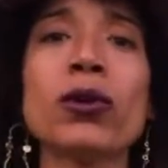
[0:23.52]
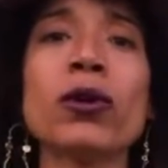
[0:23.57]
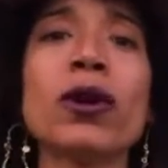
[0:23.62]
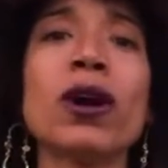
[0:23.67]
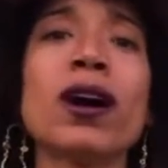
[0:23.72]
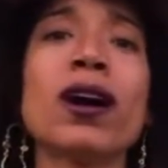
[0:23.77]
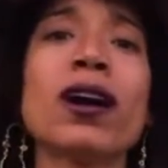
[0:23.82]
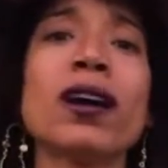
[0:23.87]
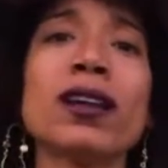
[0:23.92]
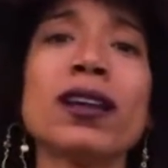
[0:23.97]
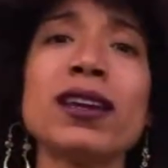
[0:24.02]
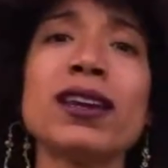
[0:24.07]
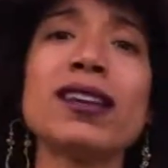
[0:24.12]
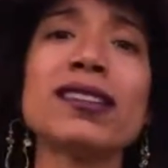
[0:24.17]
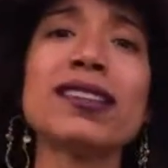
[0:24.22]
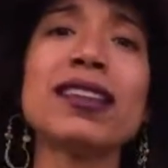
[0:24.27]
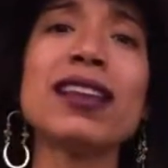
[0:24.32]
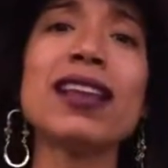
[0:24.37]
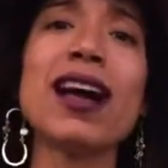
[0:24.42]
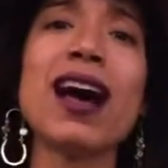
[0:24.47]
What
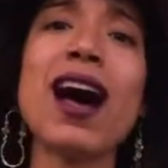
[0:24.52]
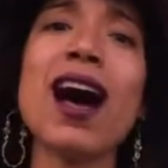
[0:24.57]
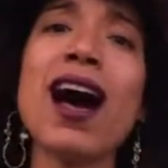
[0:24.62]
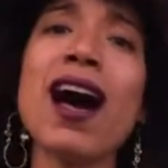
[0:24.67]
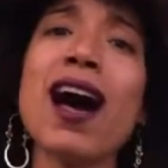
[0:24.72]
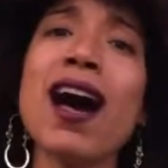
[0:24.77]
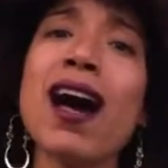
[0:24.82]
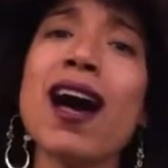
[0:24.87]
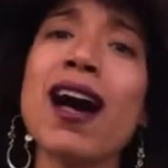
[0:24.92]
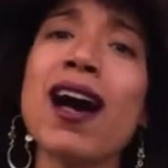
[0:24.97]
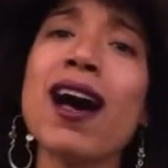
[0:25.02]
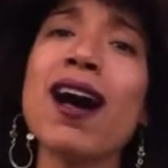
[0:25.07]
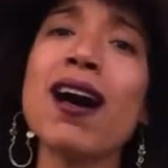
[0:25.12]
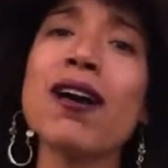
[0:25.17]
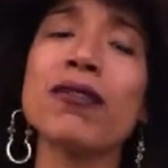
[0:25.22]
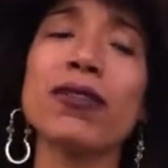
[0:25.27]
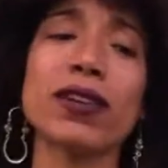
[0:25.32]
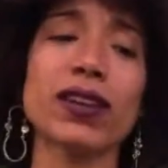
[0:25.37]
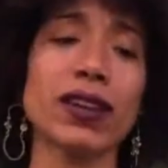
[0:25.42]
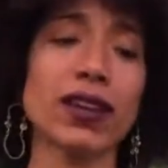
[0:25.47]
is
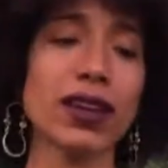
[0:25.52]
love